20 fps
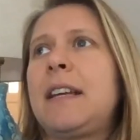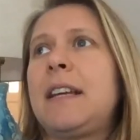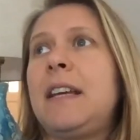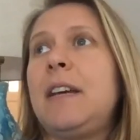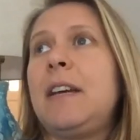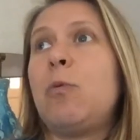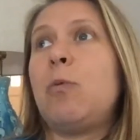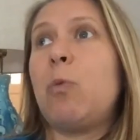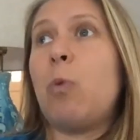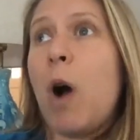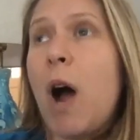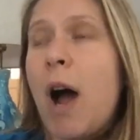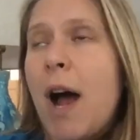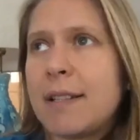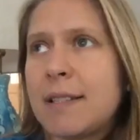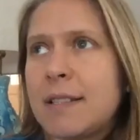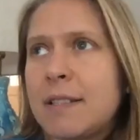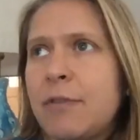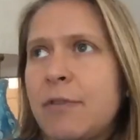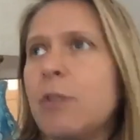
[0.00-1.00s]
he
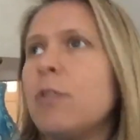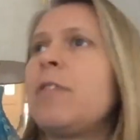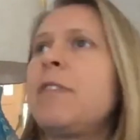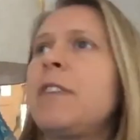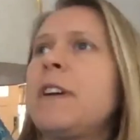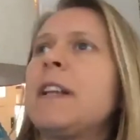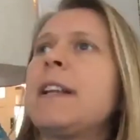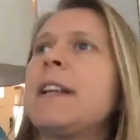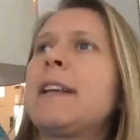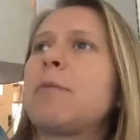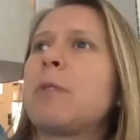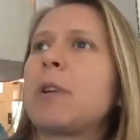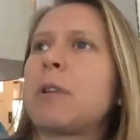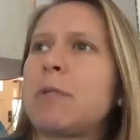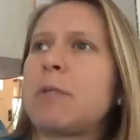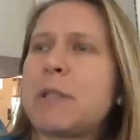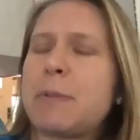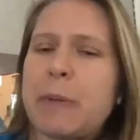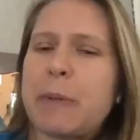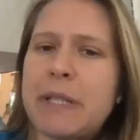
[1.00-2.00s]
was fulfilling what
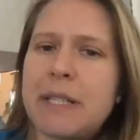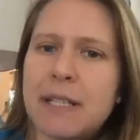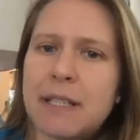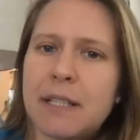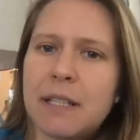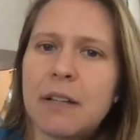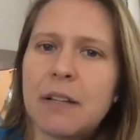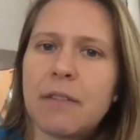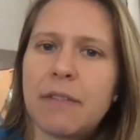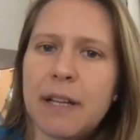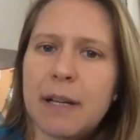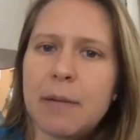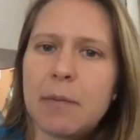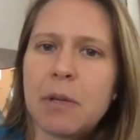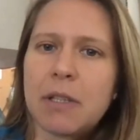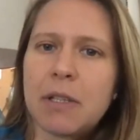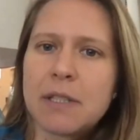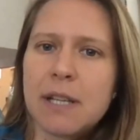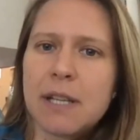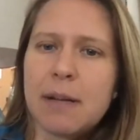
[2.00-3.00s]
was predicted of him
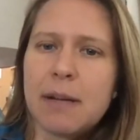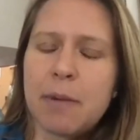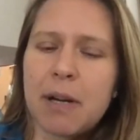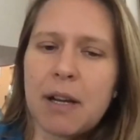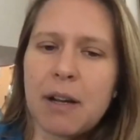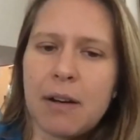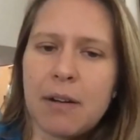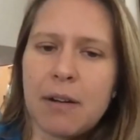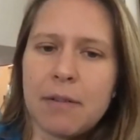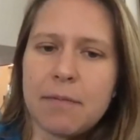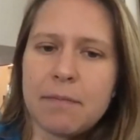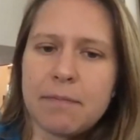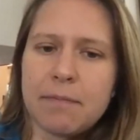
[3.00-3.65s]
long time ago.